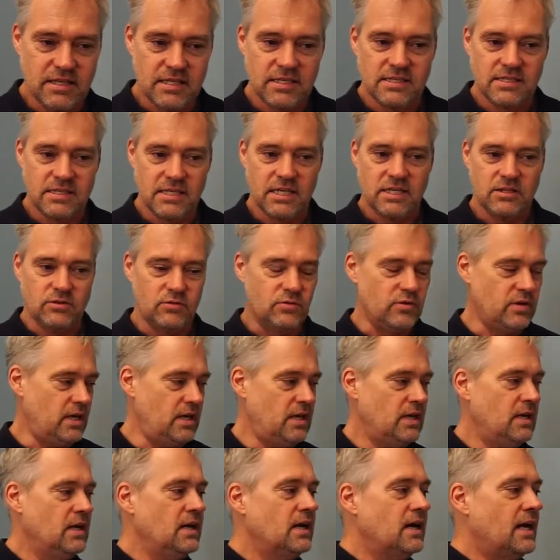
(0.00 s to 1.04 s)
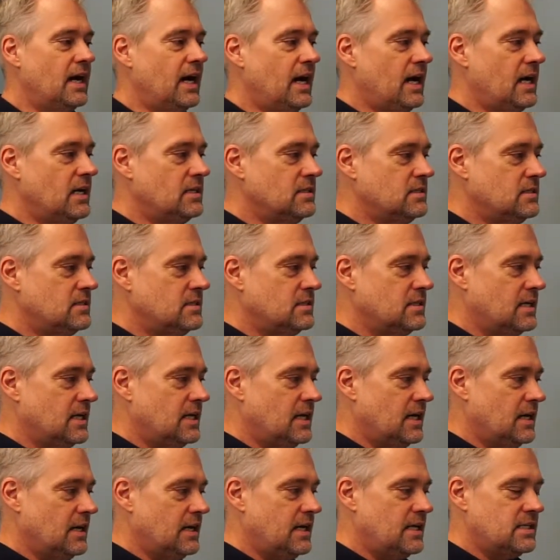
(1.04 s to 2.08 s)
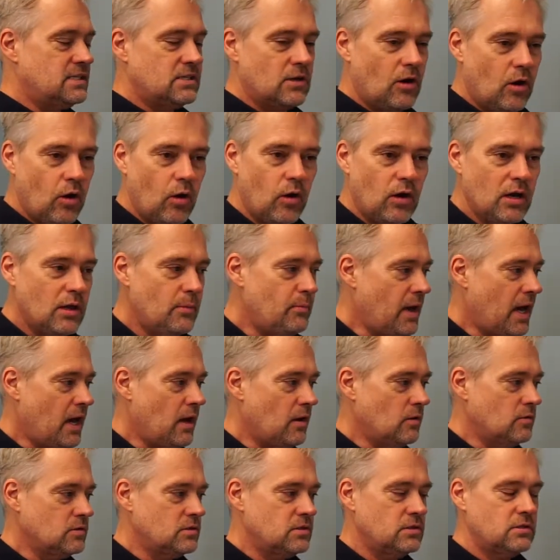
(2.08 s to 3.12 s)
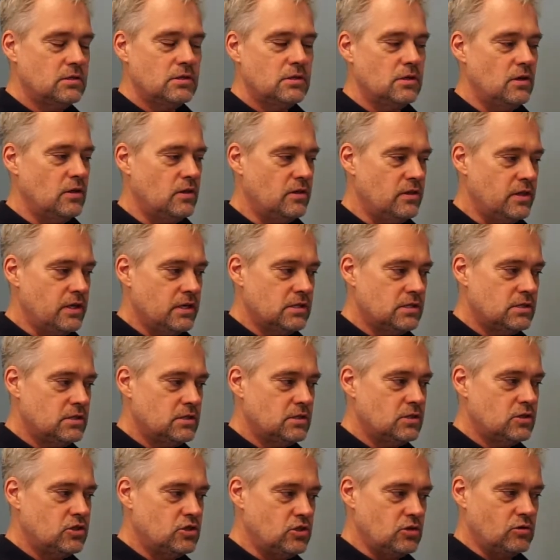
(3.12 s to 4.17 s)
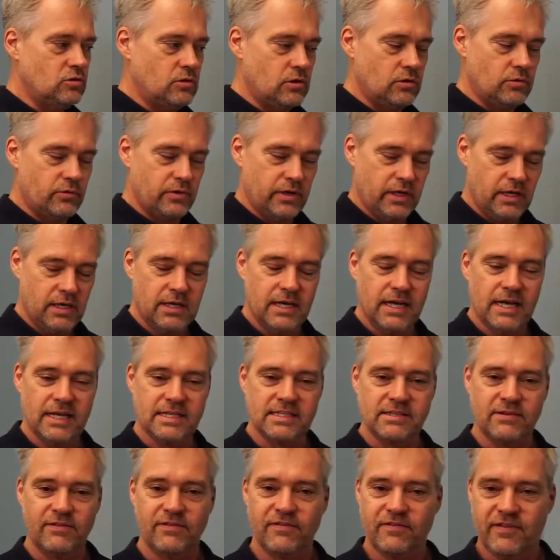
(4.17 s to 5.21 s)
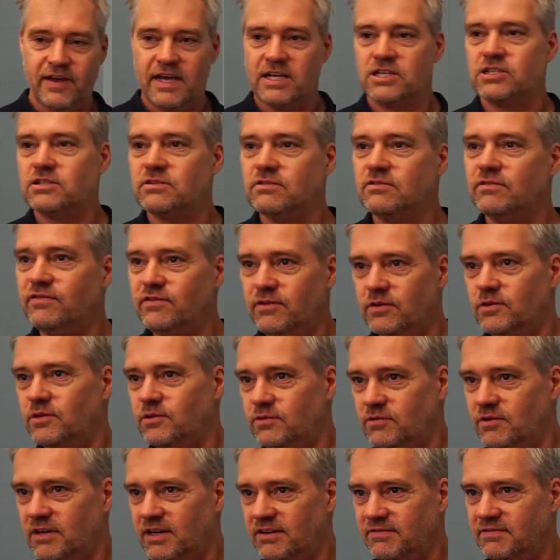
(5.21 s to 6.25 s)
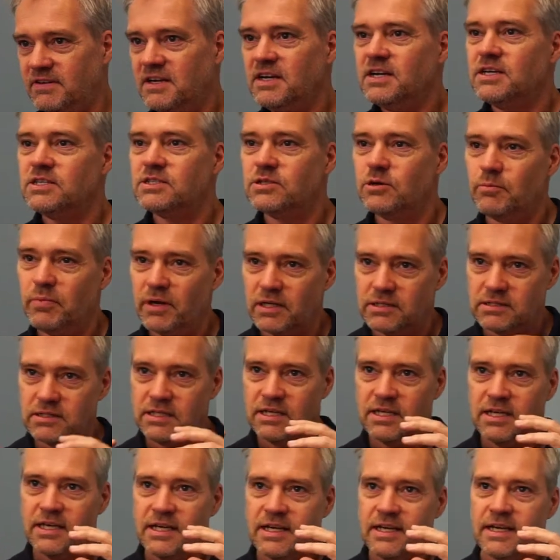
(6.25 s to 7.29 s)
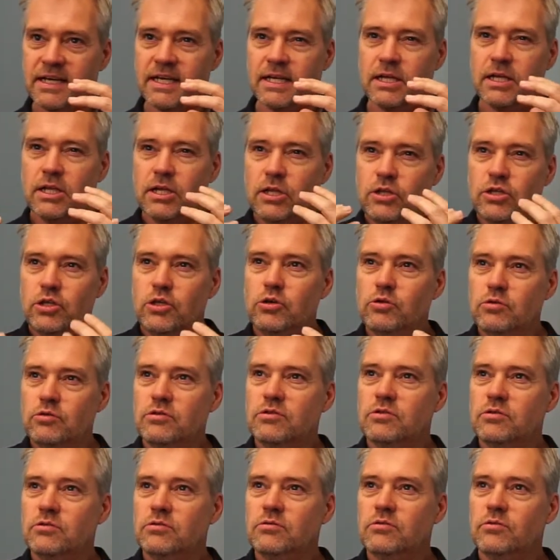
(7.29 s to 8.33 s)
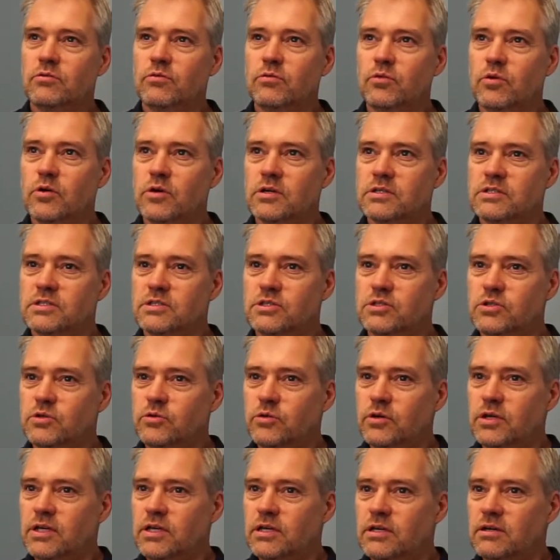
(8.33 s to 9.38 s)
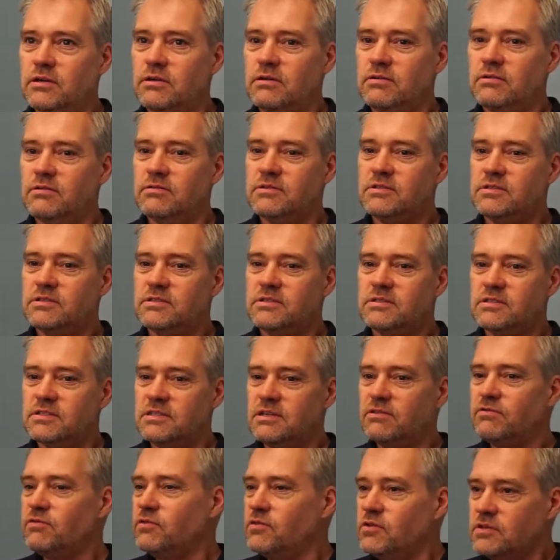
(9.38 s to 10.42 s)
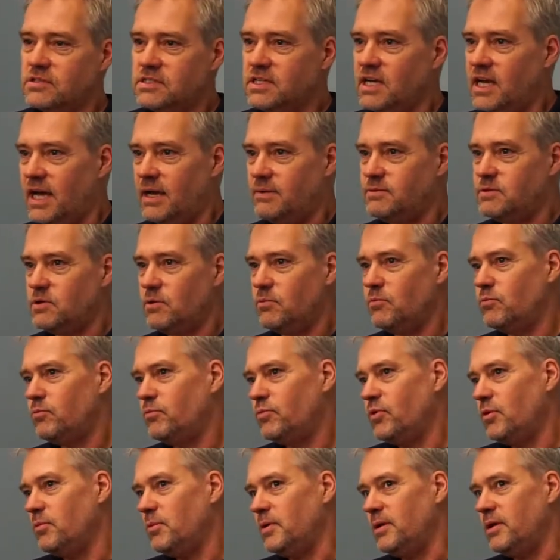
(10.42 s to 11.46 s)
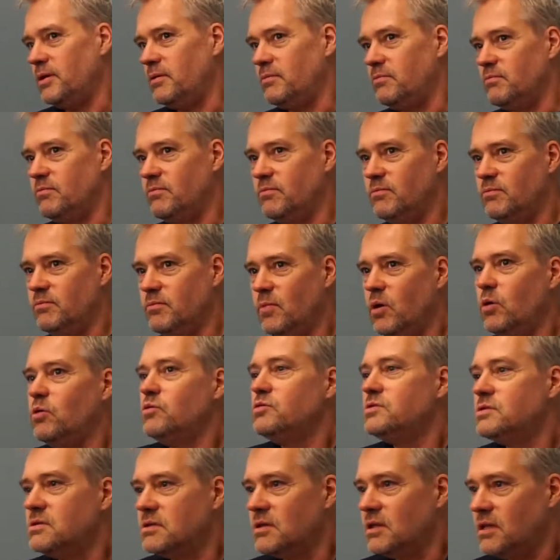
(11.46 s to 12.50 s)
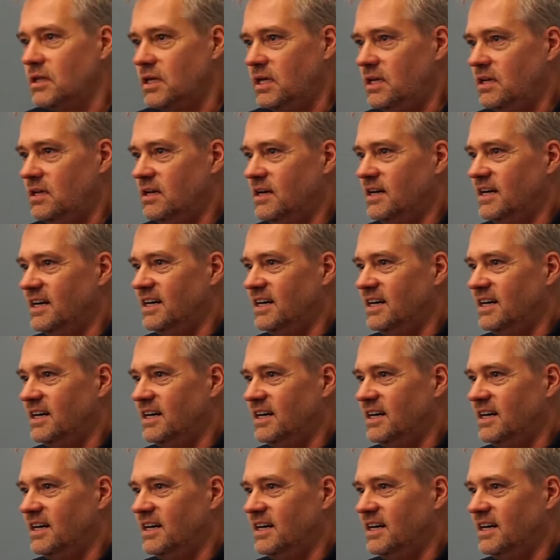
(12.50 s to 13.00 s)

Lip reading: the scenery, and it's all about this jewelry. It's a fashion photograph. So, but Newton was doing several times, or probably mostly,